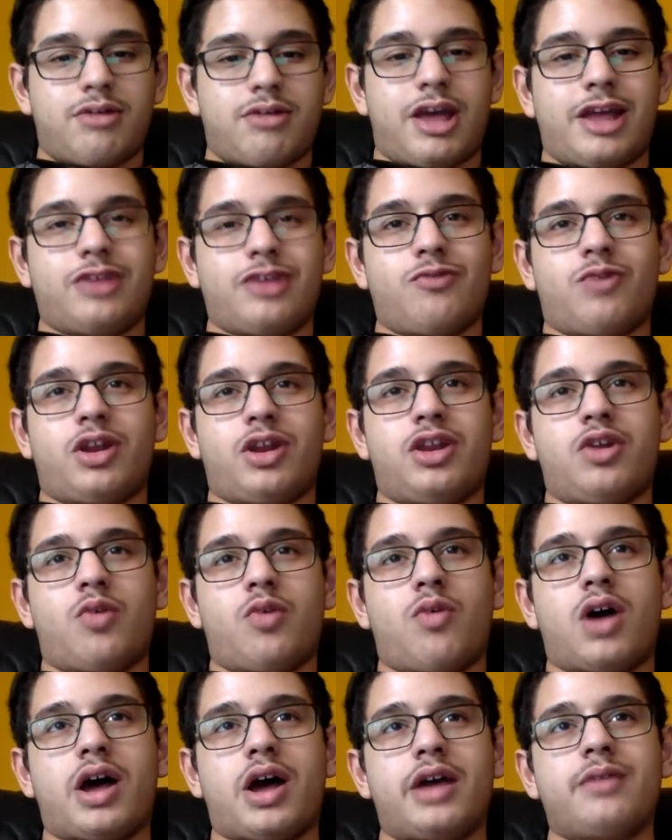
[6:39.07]
And you want to know
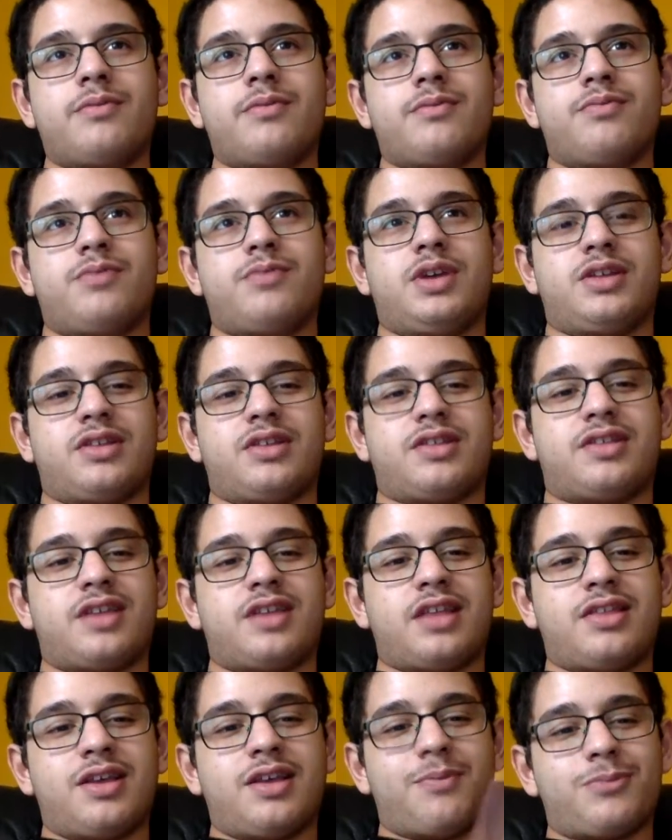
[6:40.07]
why? Because it
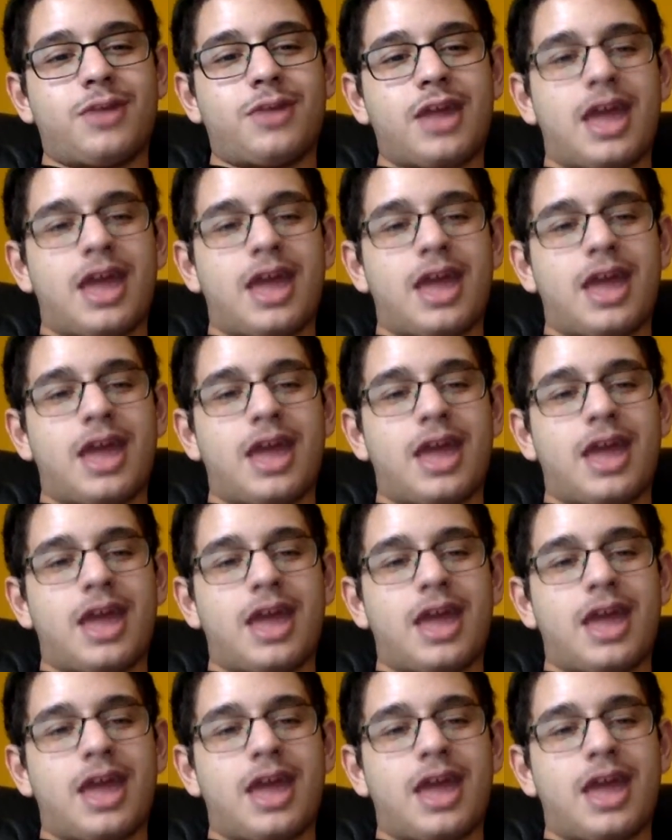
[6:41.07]
sets up the